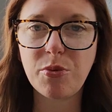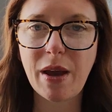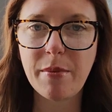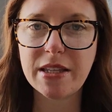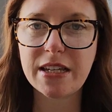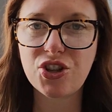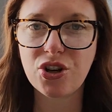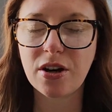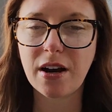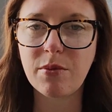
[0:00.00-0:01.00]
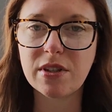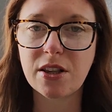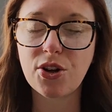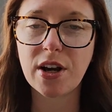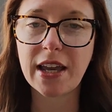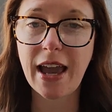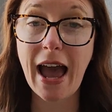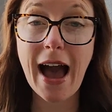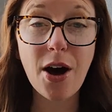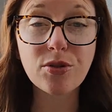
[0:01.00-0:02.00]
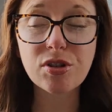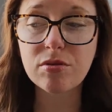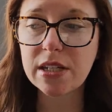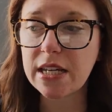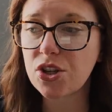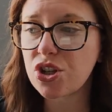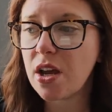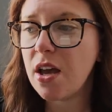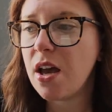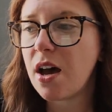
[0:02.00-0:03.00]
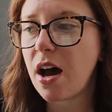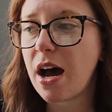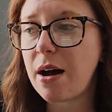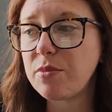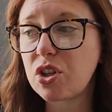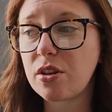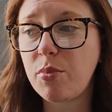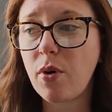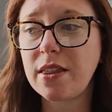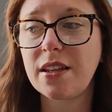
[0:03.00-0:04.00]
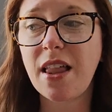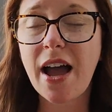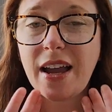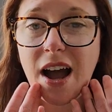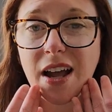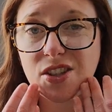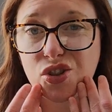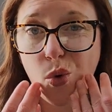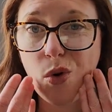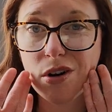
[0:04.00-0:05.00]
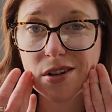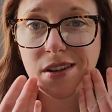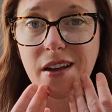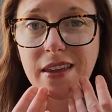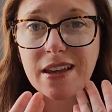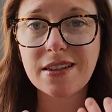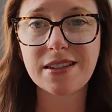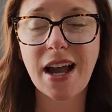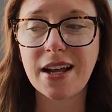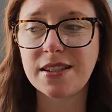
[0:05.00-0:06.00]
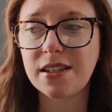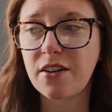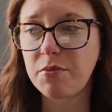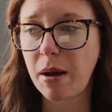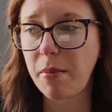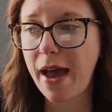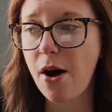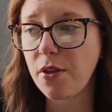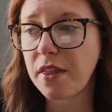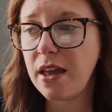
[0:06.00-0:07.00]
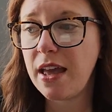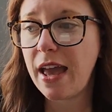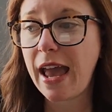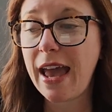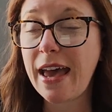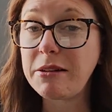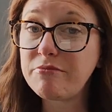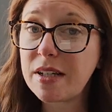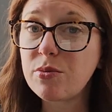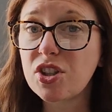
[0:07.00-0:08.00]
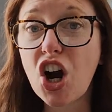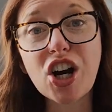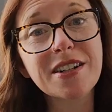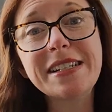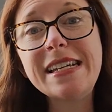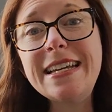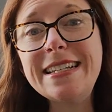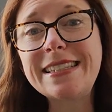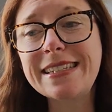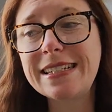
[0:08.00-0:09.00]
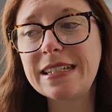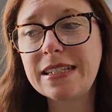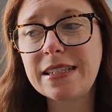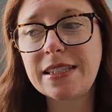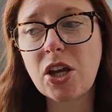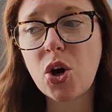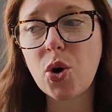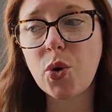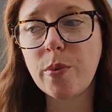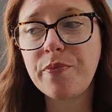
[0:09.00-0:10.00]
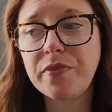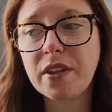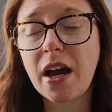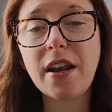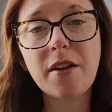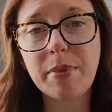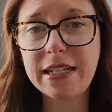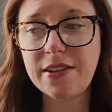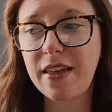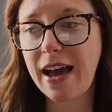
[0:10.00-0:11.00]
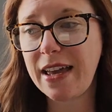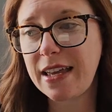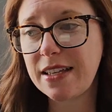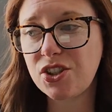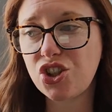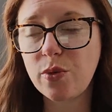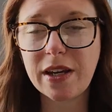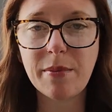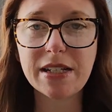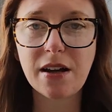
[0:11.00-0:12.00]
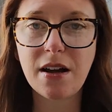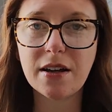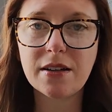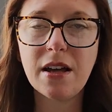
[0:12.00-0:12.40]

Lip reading: baby teacher and was learning how to teach, to the point that I had sores on the insides of my mouth. And it was hard to eat. So another piece of that is chewing on my tongue.